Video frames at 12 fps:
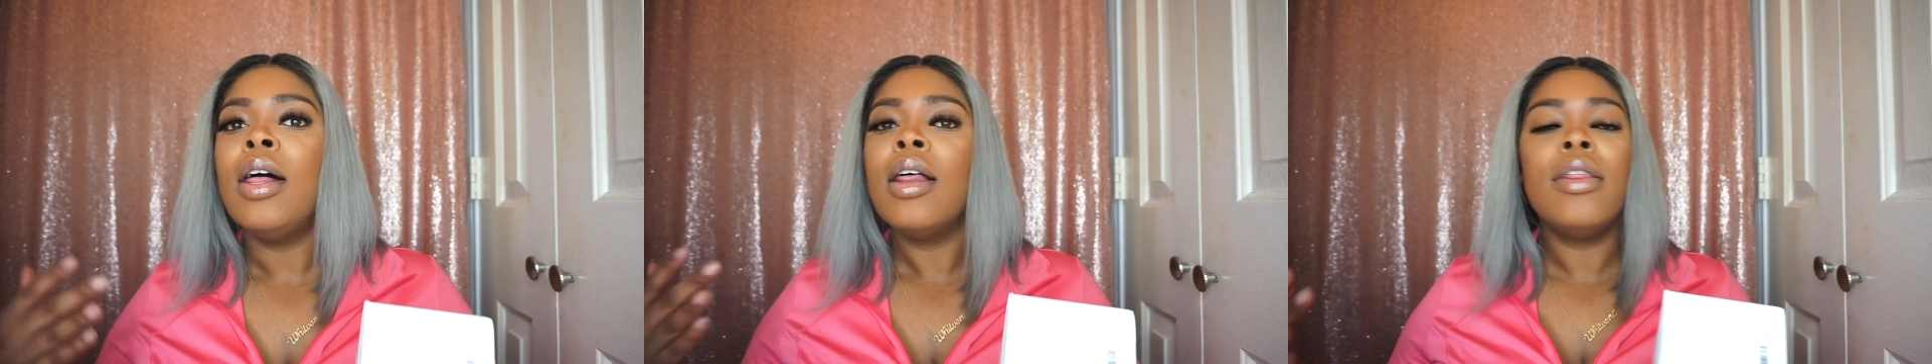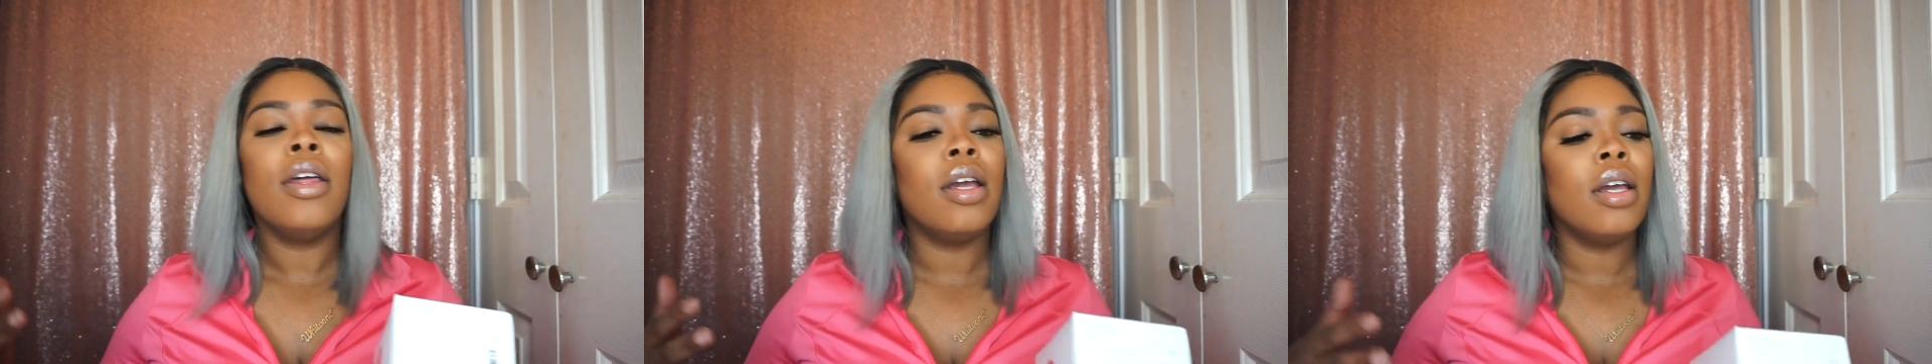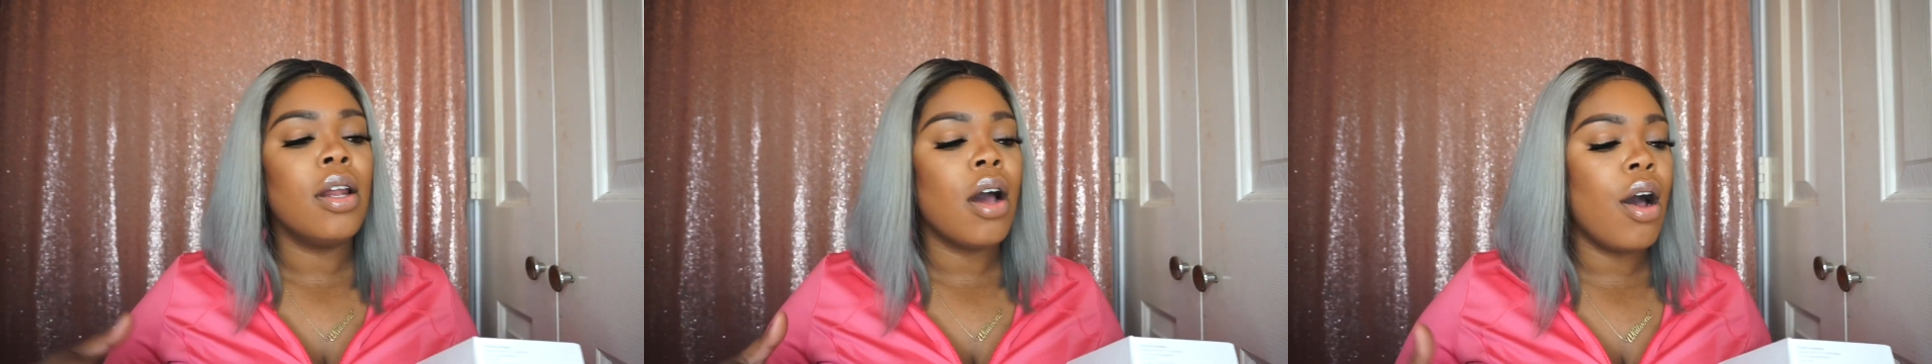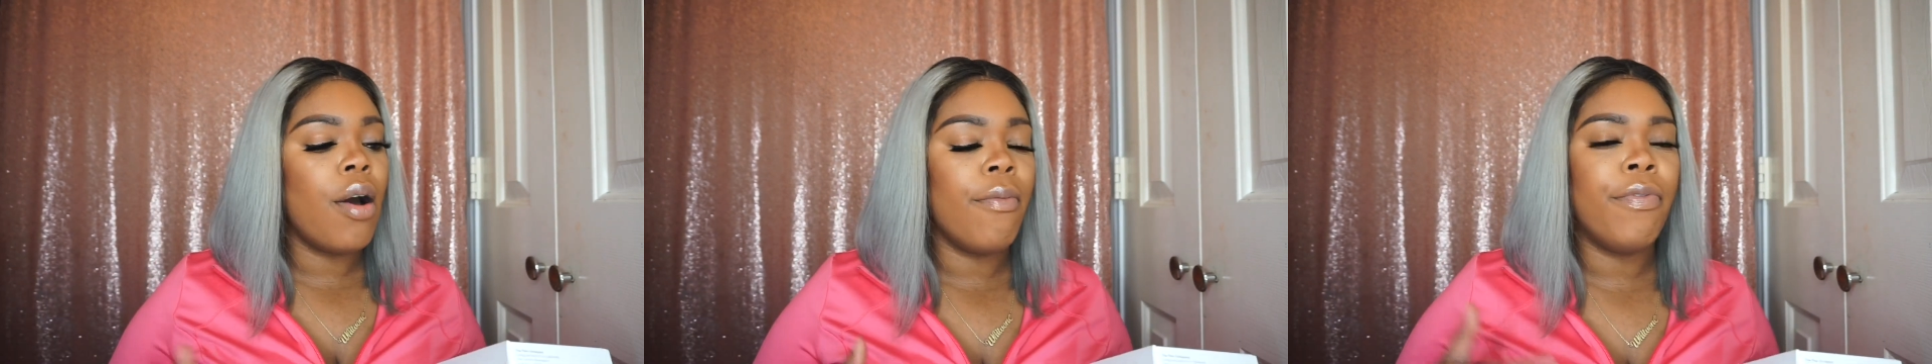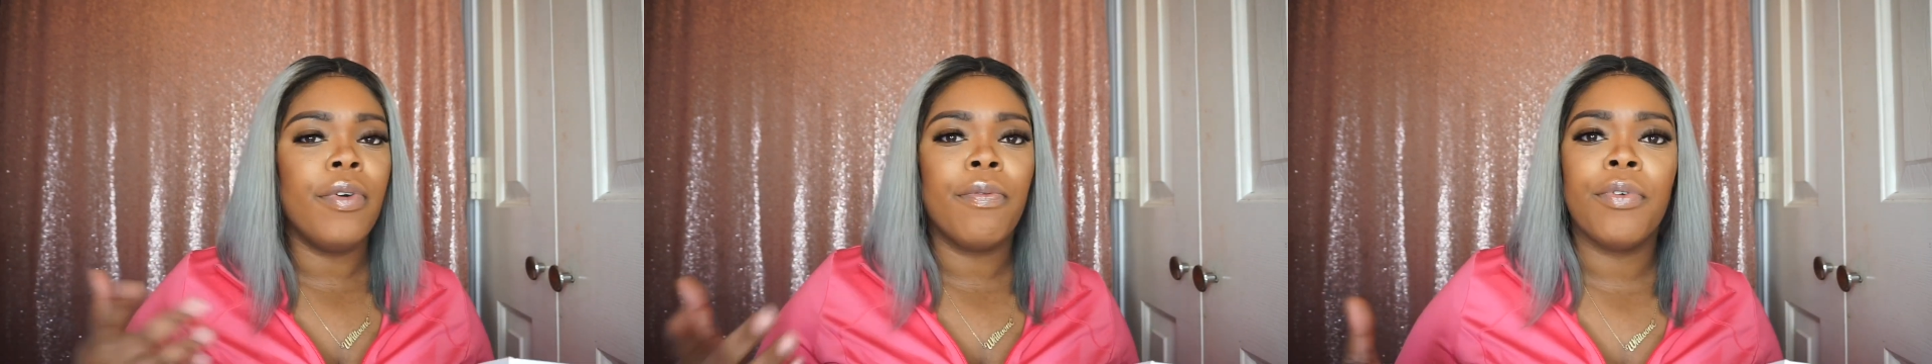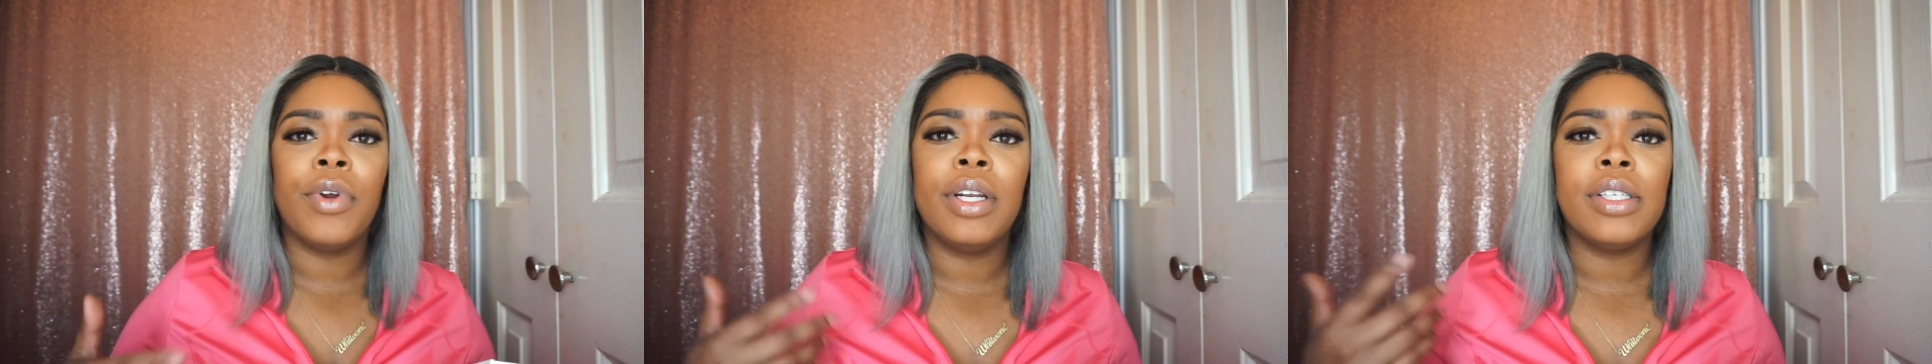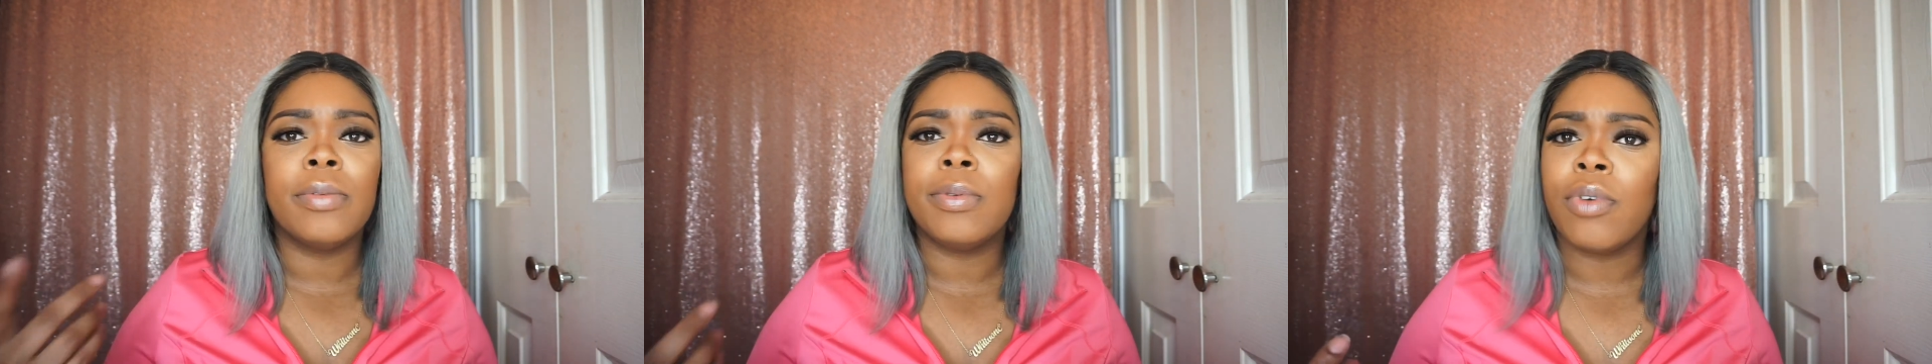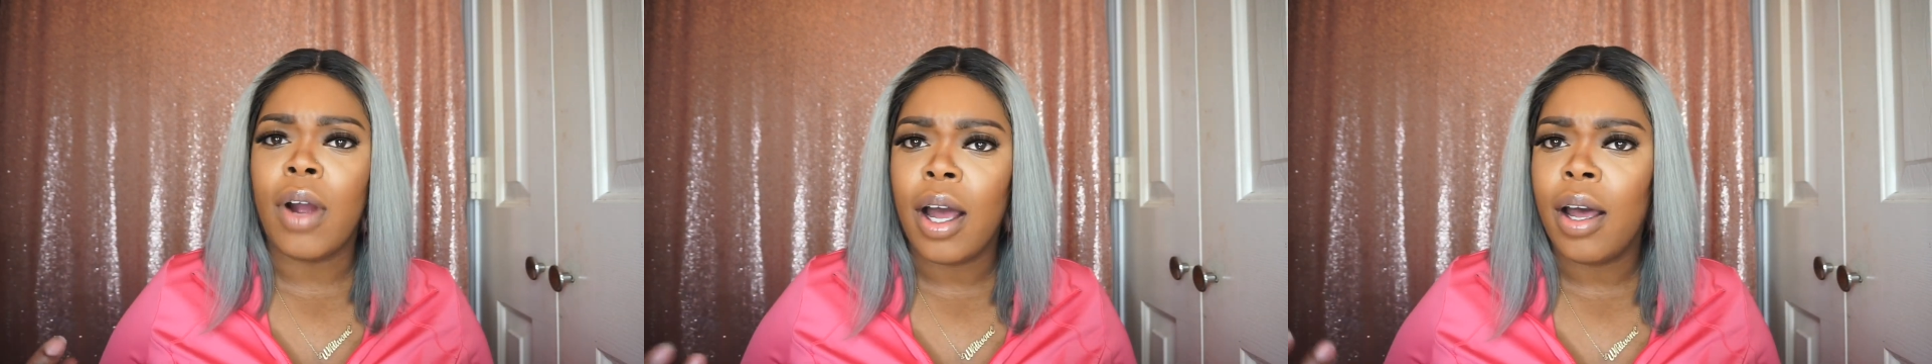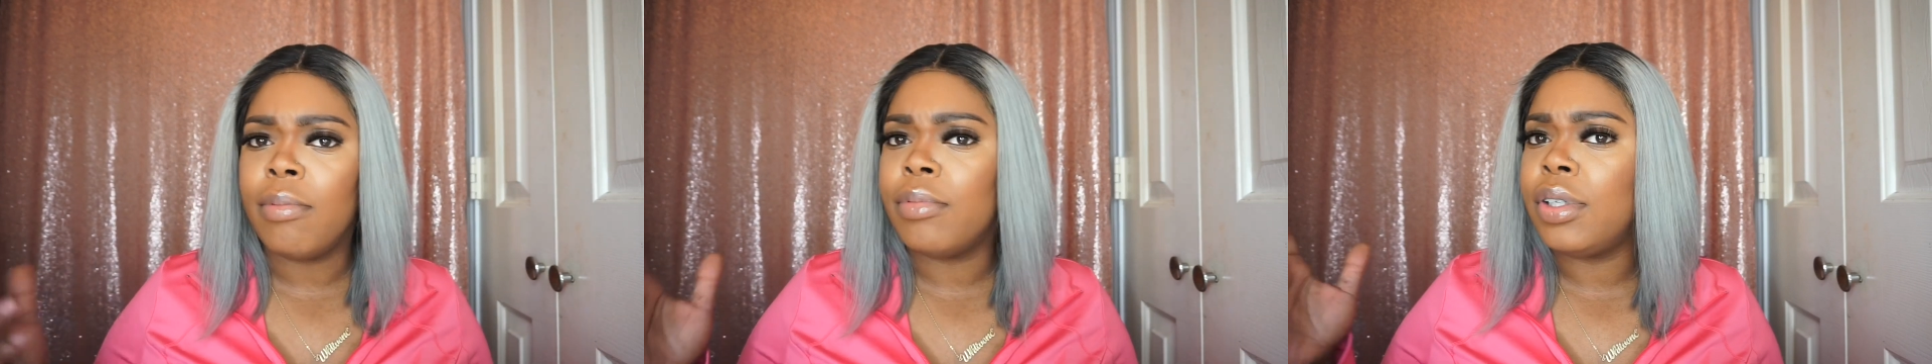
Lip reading: then feel free to subscribe